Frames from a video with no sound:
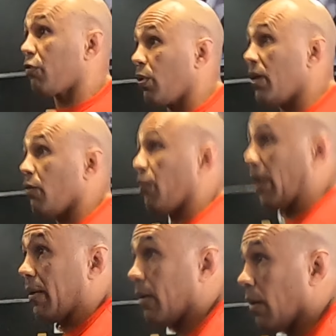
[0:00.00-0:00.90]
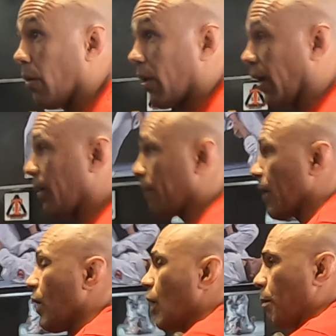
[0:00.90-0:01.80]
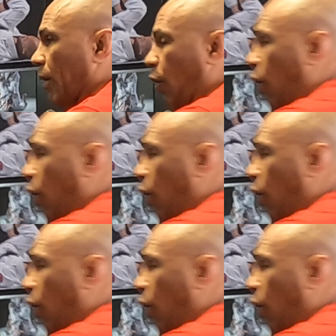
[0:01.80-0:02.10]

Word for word: a street fight, okay? But